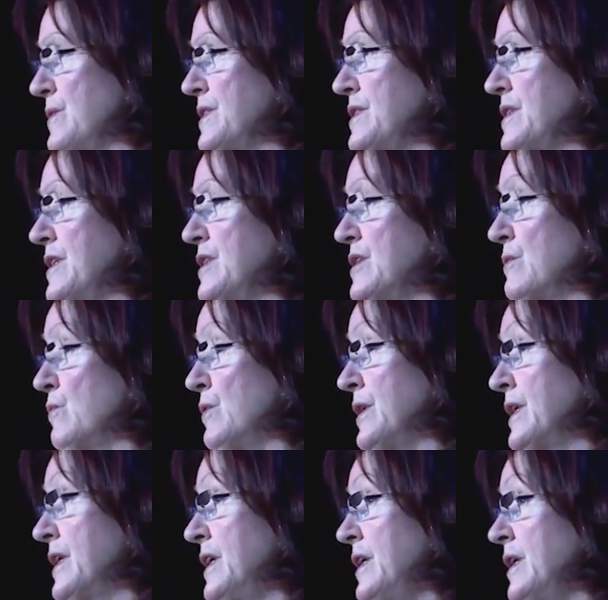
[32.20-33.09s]
centre where
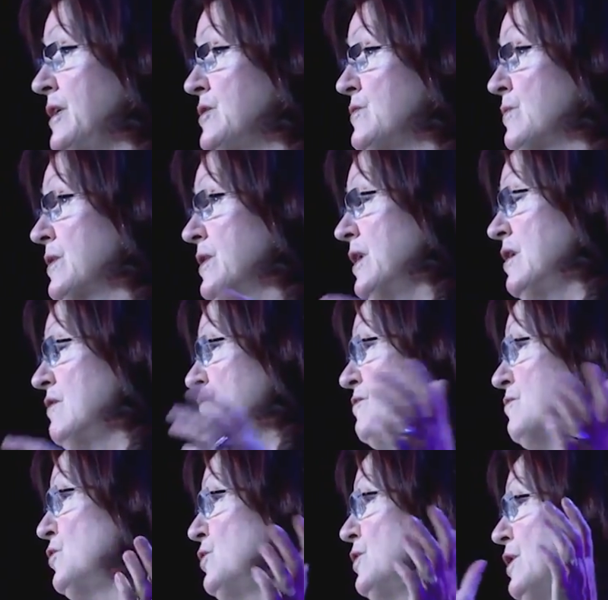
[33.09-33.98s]
kids would come
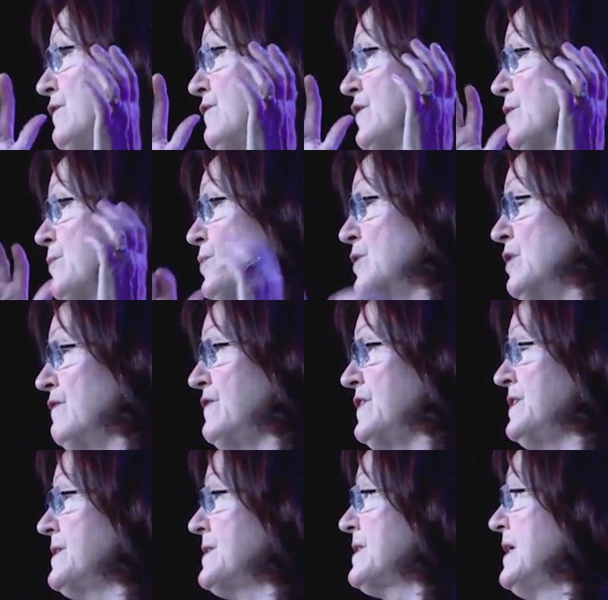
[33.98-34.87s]
from all over the
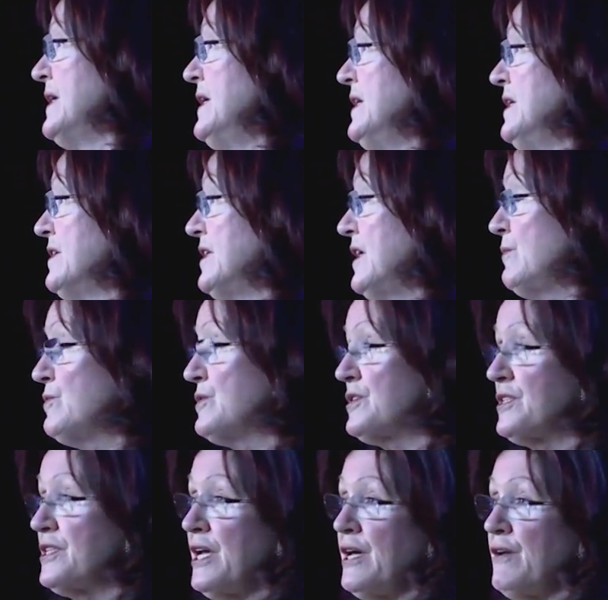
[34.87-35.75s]
province and they would
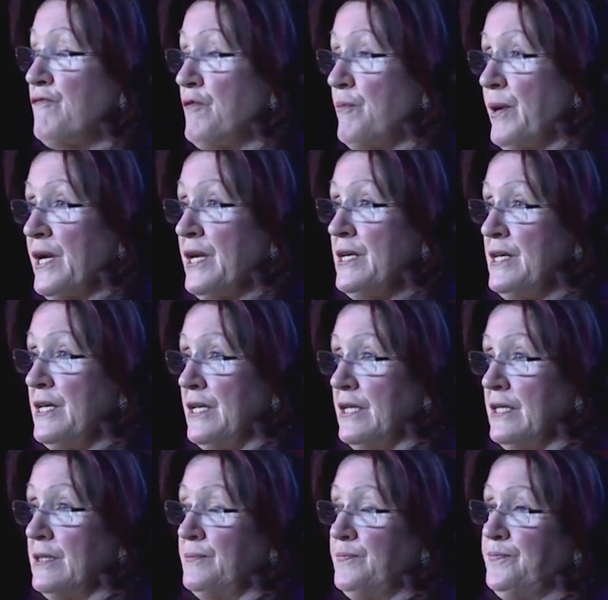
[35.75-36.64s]
stay for about a
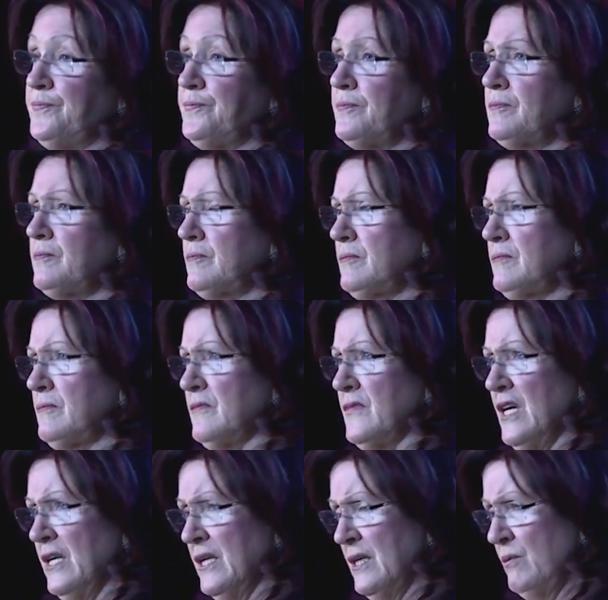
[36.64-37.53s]
year.
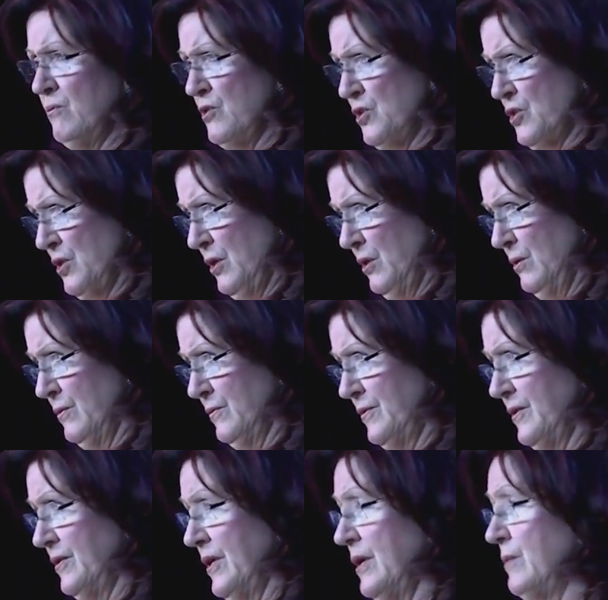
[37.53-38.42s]
And I was told
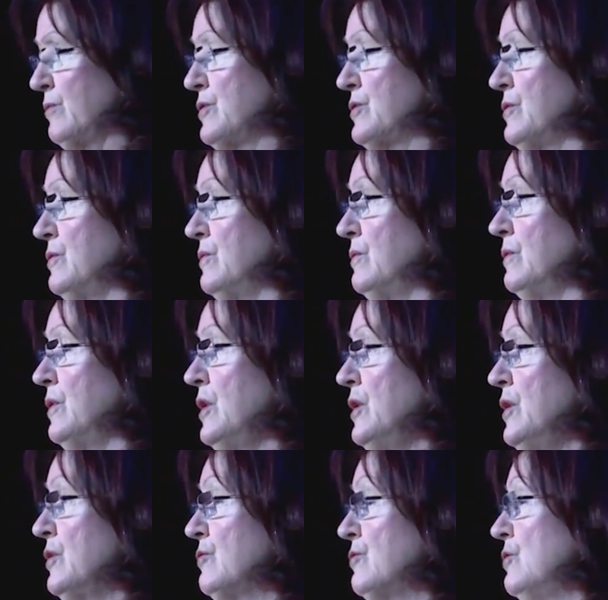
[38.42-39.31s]
that they would do
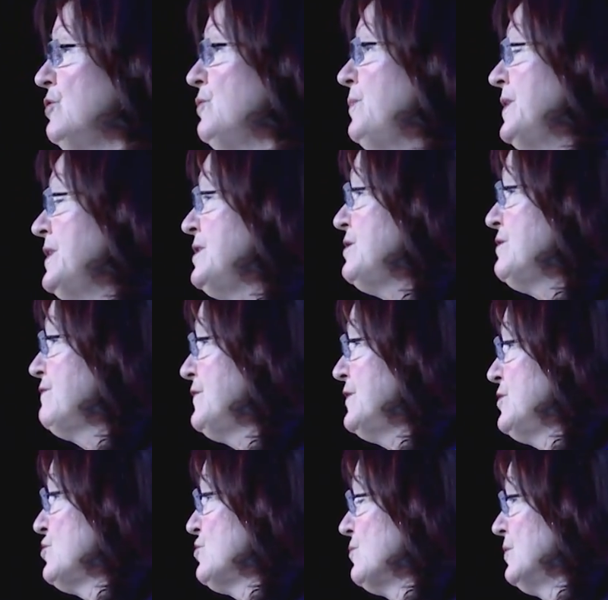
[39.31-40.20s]
group,
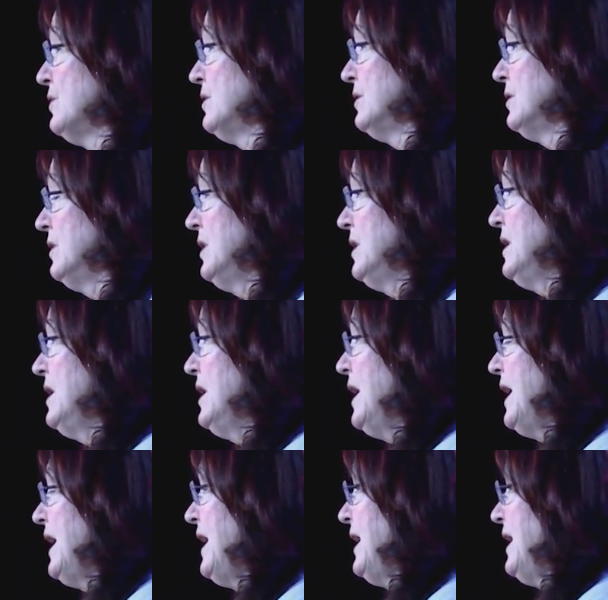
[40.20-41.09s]
individual,
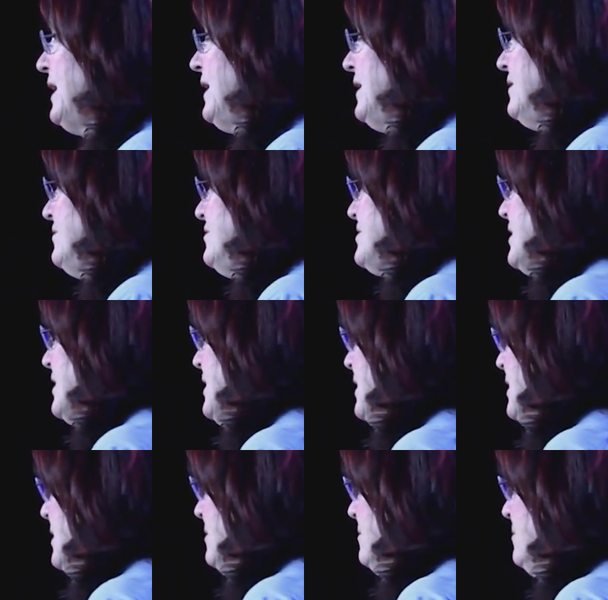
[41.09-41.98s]
and
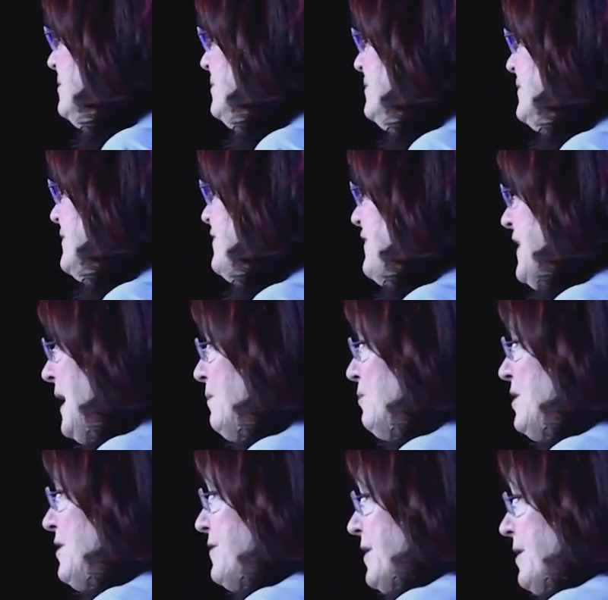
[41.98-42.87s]
um,
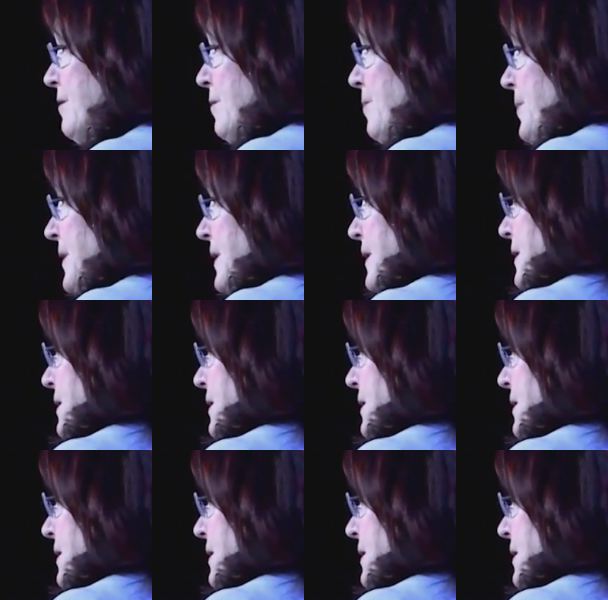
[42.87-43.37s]
family therapy.